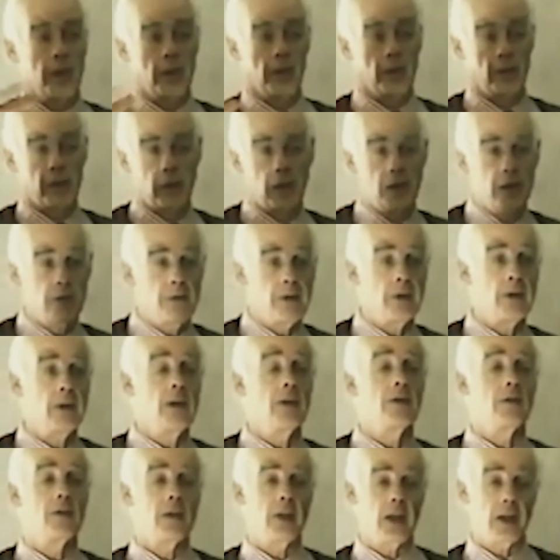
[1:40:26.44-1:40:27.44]
is being
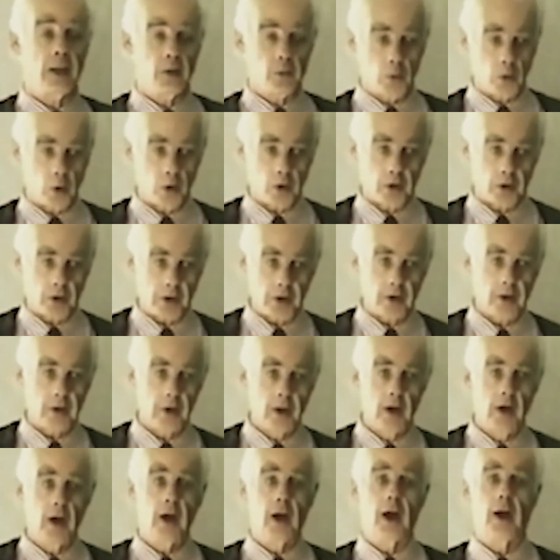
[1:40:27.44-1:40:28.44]
delivered is dead
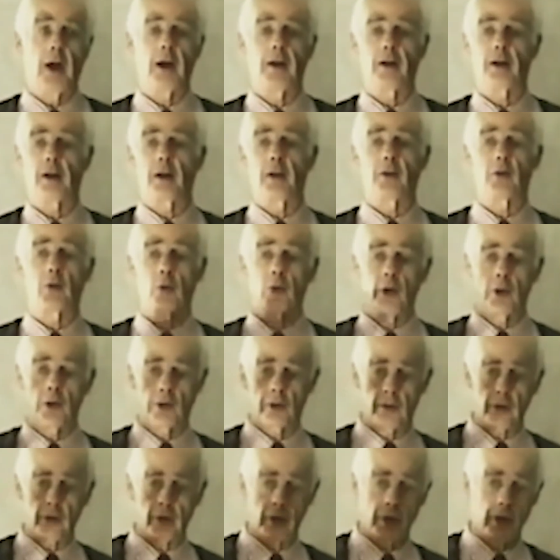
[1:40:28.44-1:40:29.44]
water. And it's
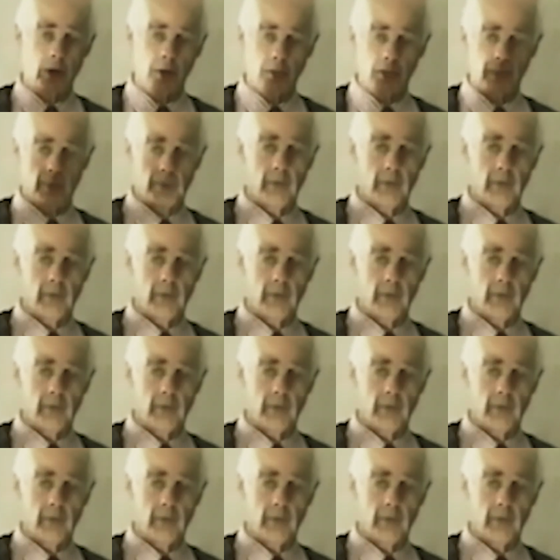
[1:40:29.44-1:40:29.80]
always